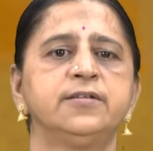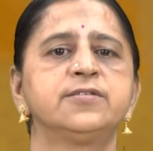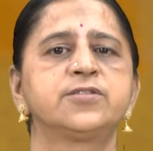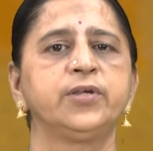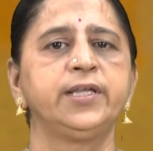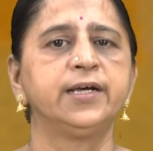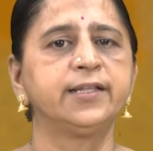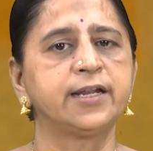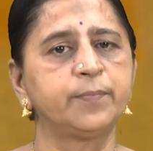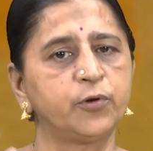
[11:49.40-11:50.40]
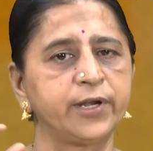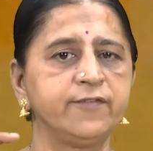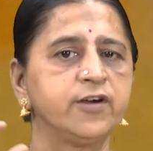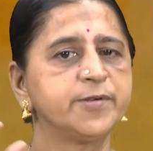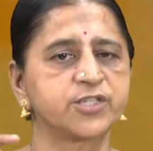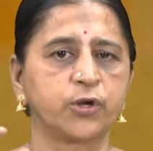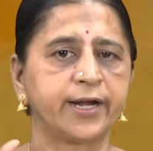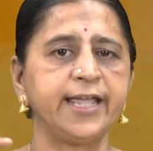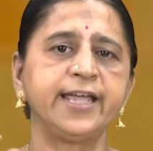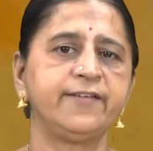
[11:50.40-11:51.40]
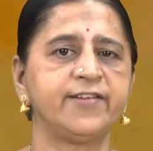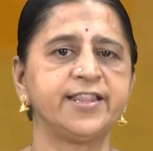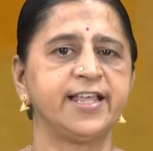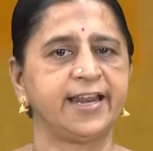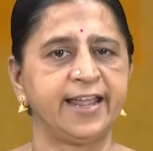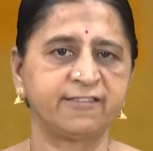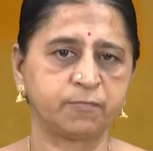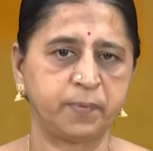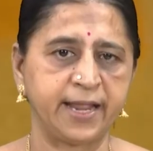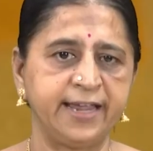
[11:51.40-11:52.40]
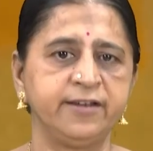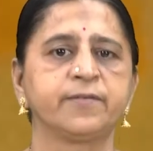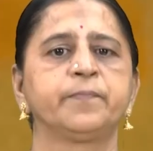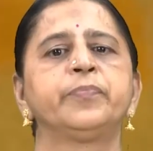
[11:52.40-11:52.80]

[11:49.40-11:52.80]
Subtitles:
So here the reporting verb is already given there, explained.